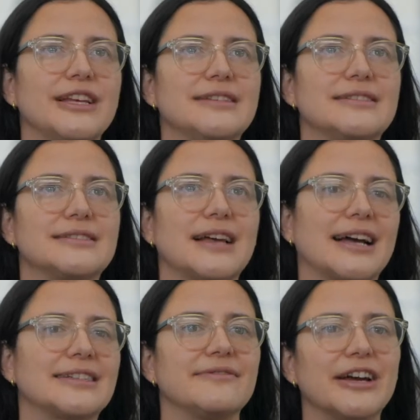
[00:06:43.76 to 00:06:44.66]
this
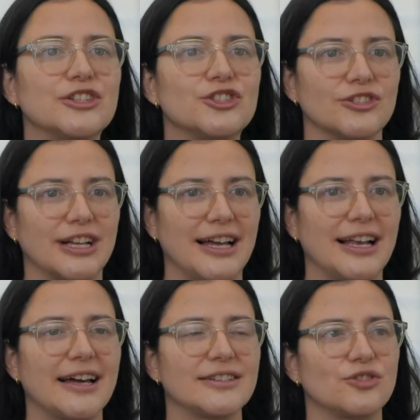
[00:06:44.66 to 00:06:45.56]
activation. I
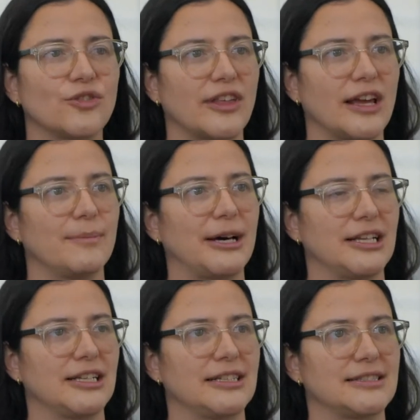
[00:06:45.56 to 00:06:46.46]
like to think about
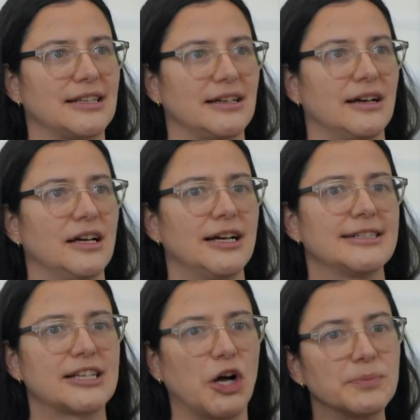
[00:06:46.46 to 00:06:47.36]
it as
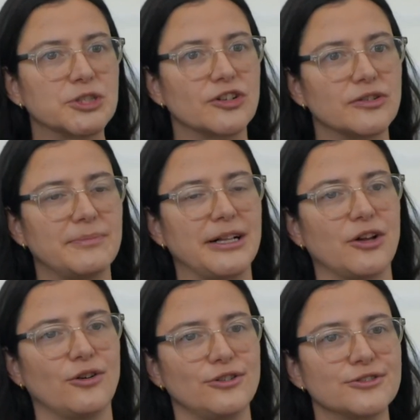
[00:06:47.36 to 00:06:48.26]
sculpture,
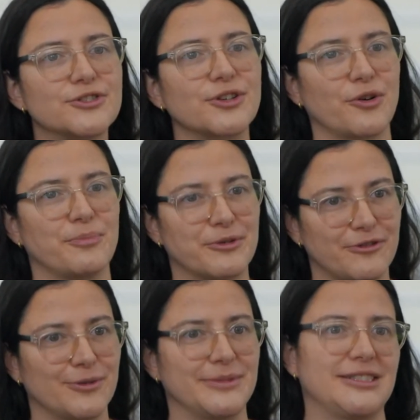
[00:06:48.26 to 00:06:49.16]
but also
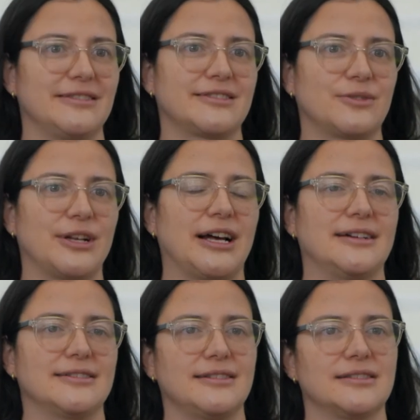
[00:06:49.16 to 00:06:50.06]
performative. So it
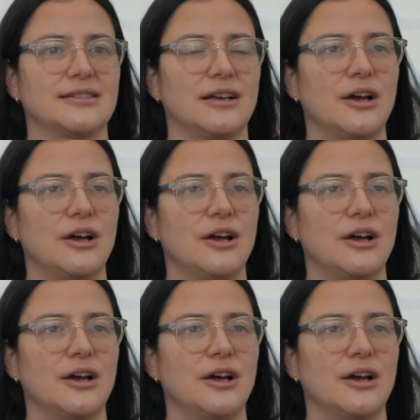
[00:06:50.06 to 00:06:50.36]
has these